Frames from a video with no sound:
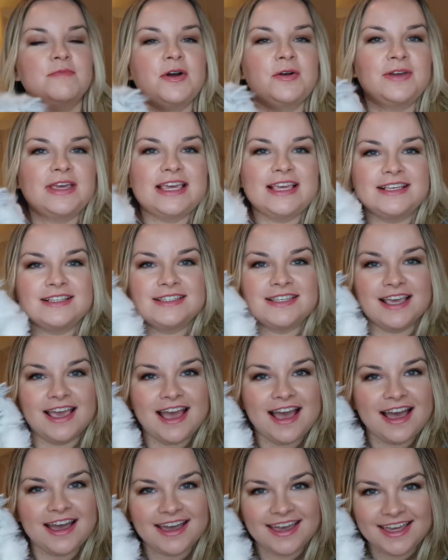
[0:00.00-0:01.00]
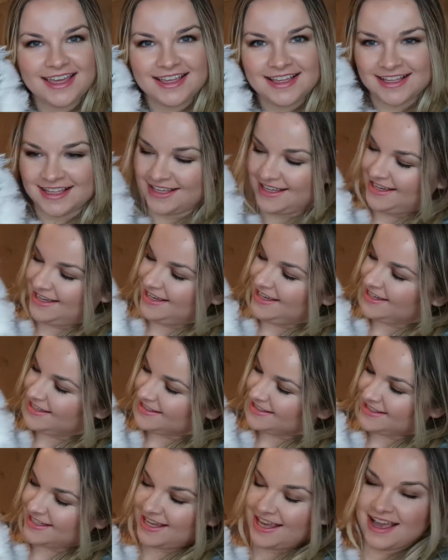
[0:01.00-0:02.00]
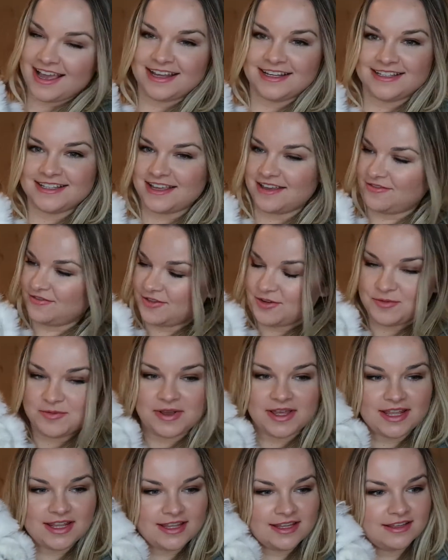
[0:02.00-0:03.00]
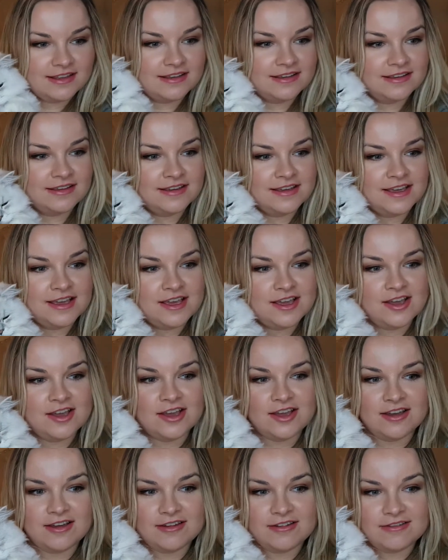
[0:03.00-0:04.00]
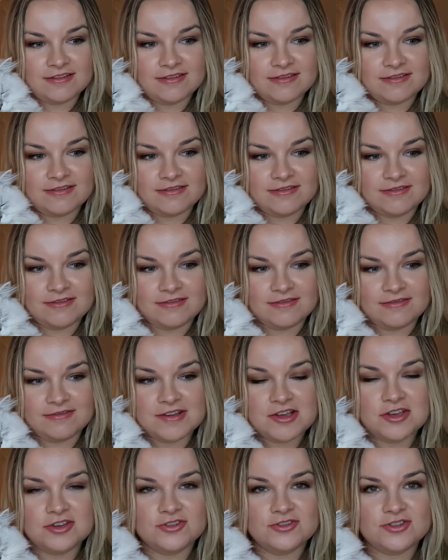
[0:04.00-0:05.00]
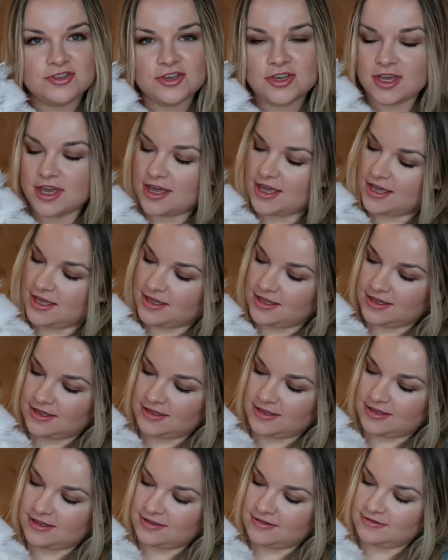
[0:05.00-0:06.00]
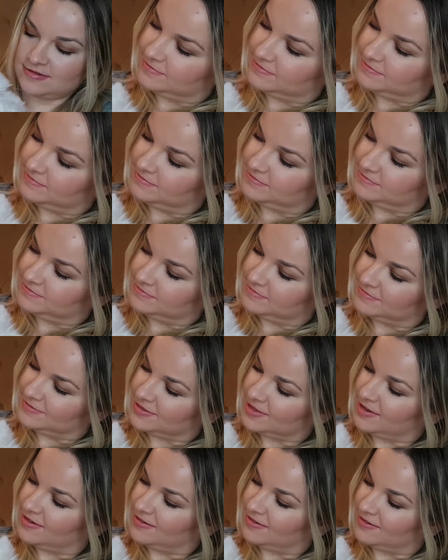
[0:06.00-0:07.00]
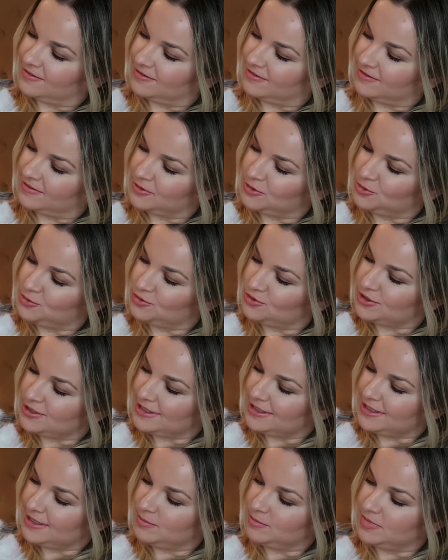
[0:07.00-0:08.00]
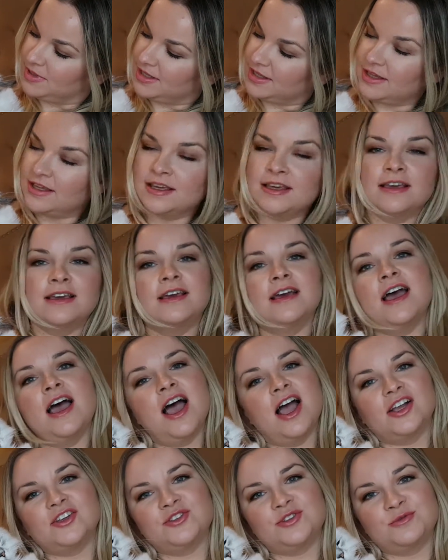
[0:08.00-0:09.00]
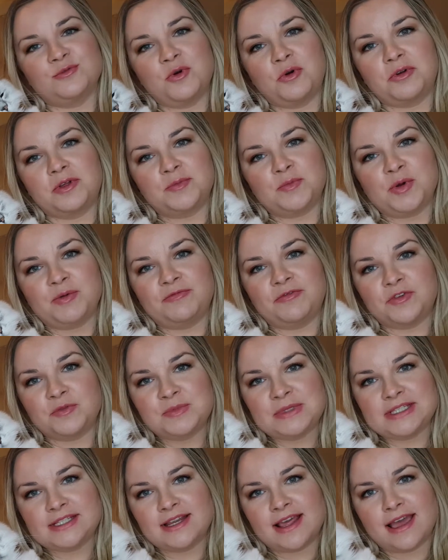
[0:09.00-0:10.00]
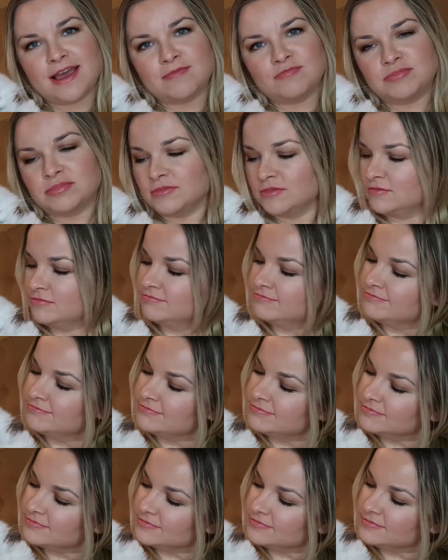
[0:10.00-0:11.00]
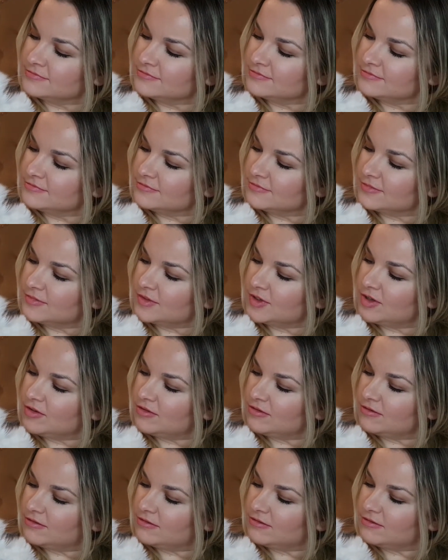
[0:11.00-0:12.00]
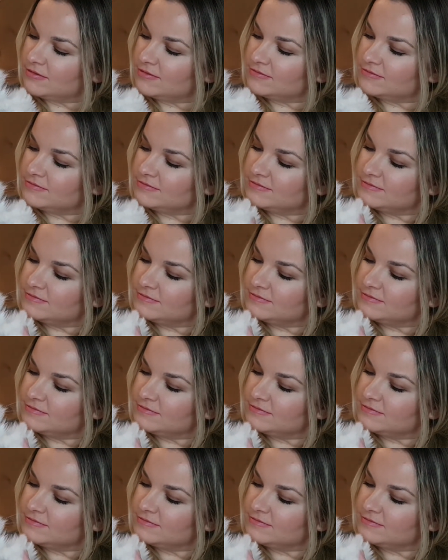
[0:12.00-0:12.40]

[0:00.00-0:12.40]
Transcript: Moki, say hi. Say hi to everyone. Oh, say hi. Oh, you're sleepy. I just woke him up from his nap. Oh.